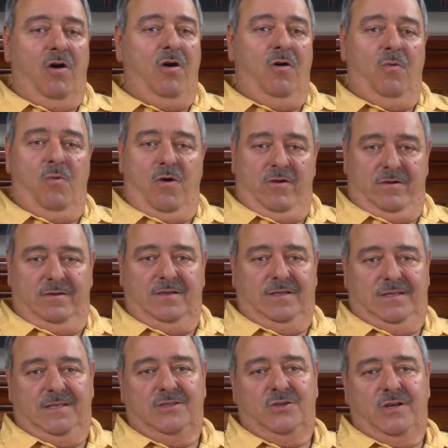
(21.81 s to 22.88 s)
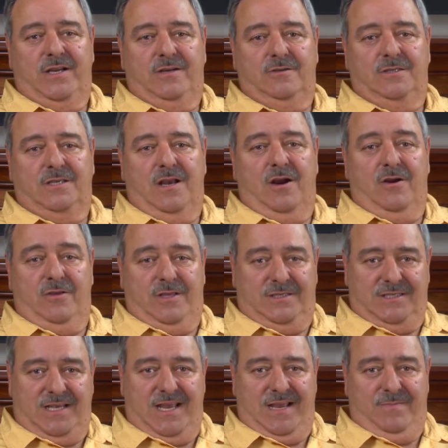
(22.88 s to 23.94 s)
all water conditioners are the
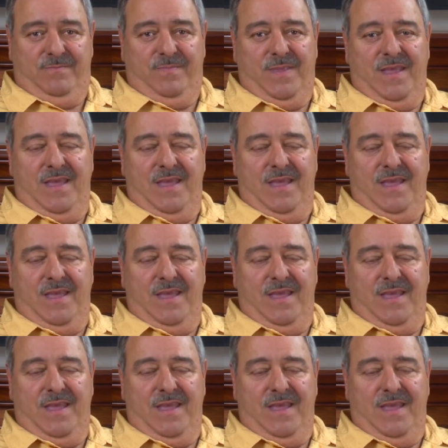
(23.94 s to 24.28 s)
same.